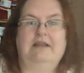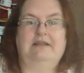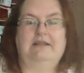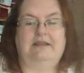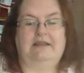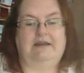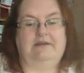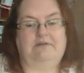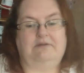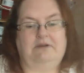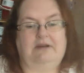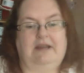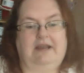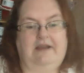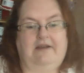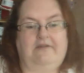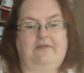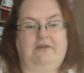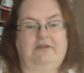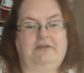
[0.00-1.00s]
that I'm going to
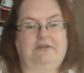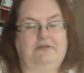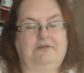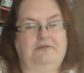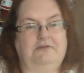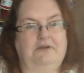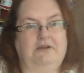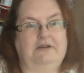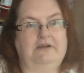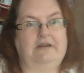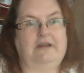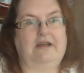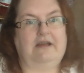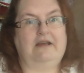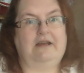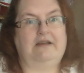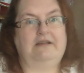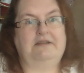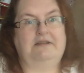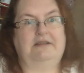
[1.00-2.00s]
have on the front
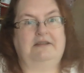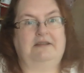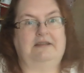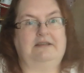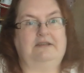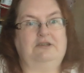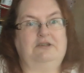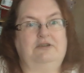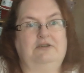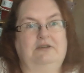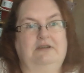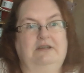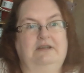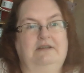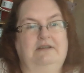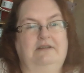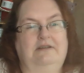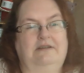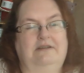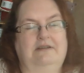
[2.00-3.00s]
so that you
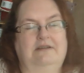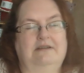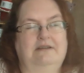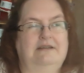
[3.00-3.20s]
can